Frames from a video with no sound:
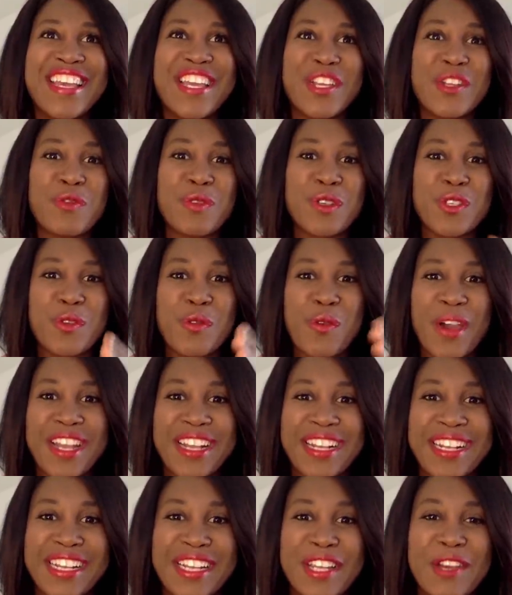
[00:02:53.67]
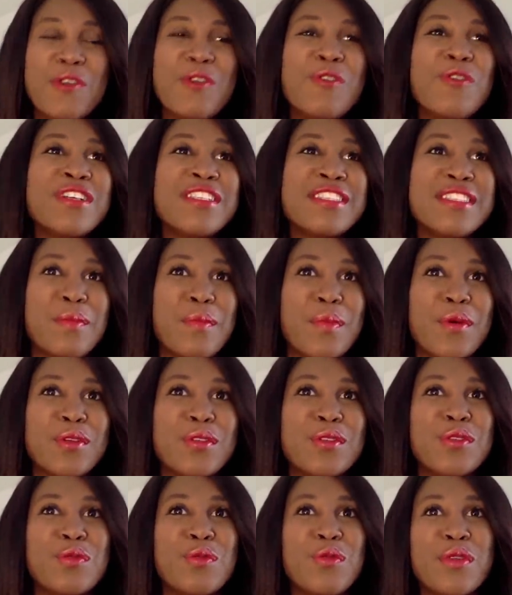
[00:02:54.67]
it was quite clear who is
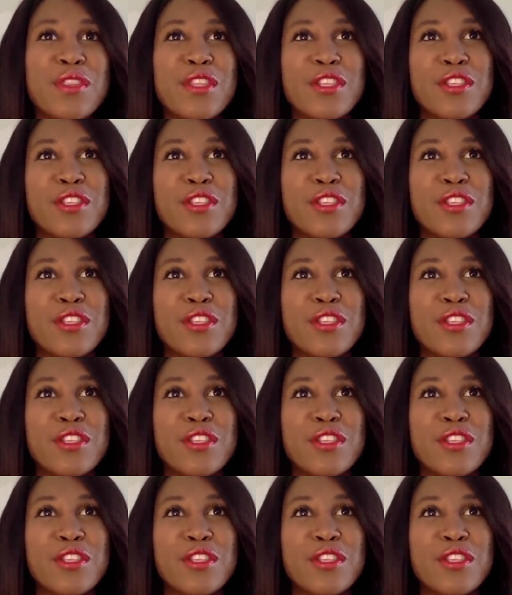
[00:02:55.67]
supposed to win